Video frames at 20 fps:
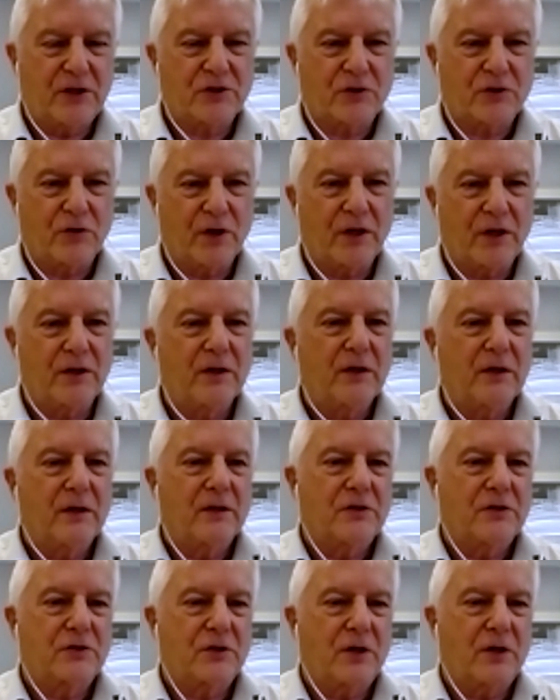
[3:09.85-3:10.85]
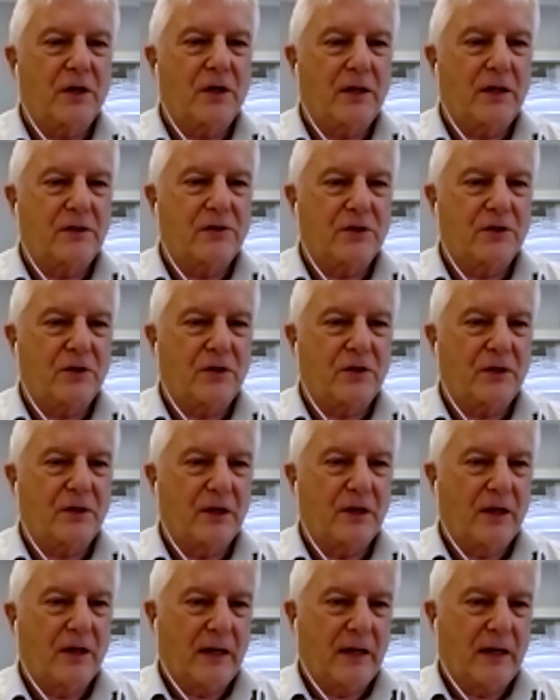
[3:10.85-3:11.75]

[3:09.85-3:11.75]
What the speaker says: screen, so that